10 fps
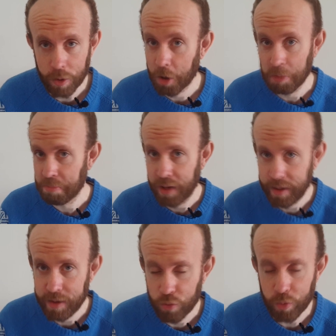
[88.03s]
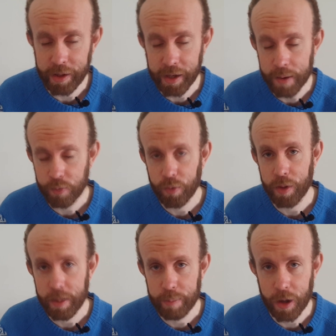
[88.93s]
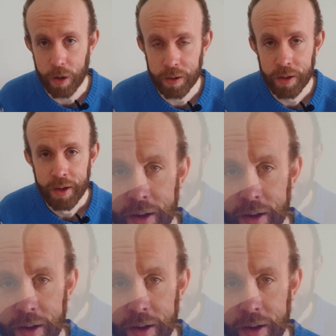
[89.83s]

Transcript: or any 3D games for that matter.